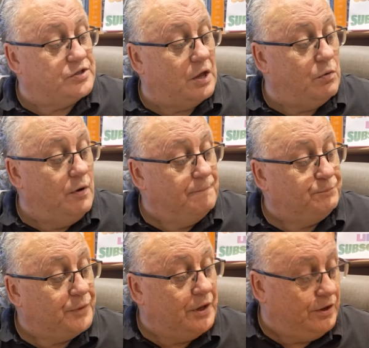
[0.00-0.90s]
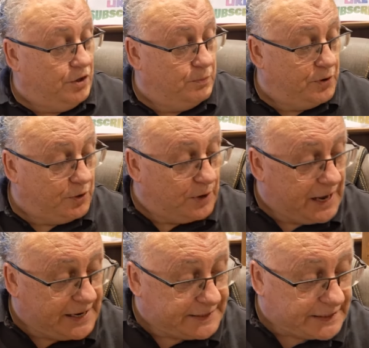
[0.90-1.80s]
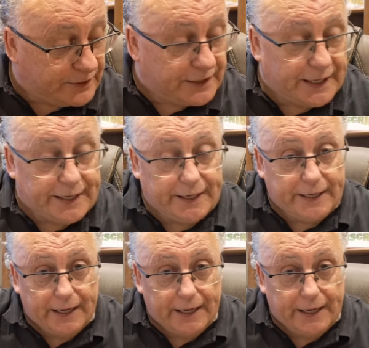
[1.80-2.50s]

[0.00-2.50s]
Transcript: though you put your hand down there